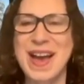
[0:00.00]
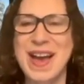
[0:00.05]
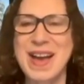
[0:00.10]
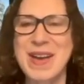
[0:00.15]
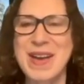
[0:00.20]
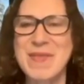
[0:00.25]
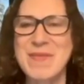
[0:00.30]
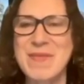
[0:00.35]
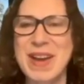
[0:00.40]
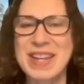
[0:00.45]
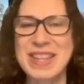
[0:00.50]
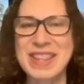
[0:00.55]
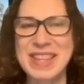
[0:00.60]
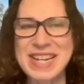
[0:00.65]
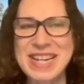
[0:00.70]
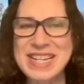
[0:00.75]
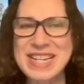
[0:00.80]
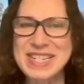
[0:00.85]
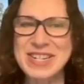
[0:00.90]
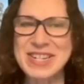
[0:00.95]
Um, I'd
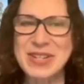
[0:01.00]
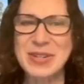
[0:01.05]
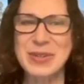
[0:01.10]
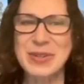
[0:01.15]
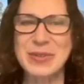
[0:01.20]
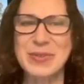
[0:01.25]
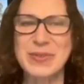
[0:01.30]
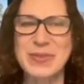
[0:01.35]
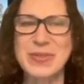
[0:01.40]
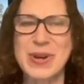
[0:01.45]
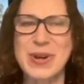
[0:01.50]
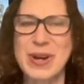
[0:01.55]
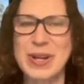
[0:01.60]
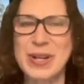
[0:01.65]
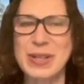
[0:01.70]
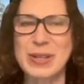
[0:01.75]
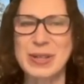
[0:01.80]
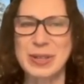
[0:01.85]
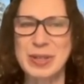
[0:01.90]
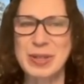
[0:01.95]
like to
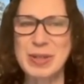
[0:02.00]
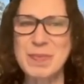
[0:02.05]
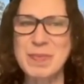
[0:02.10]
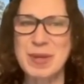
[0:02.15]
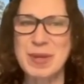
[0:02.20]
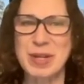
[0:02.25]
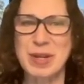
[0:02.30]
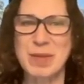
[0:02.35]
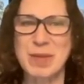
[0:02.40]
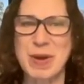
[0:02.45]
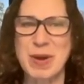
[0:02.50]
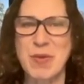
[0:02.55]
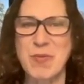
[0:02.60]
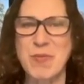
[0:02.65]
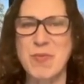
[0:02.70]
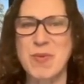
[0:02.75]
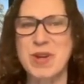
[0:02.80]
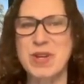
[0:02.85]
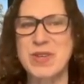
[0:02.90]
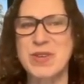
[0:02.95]
talk a little bit
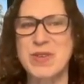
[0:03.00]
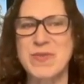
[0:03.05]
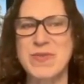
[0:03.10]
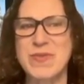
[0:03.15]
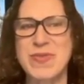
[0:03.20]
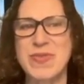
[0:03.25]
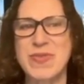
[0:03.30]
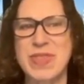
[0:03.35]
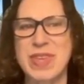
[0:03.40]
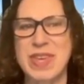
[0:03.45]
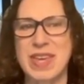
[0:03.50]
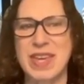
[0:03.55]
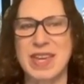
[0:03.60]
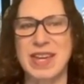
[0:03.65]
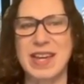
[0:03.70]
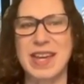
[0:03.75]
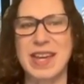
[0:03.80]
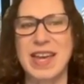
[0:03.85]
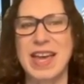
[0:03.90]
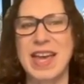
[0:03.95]
about what you
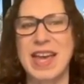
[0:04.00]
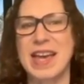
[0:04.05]
think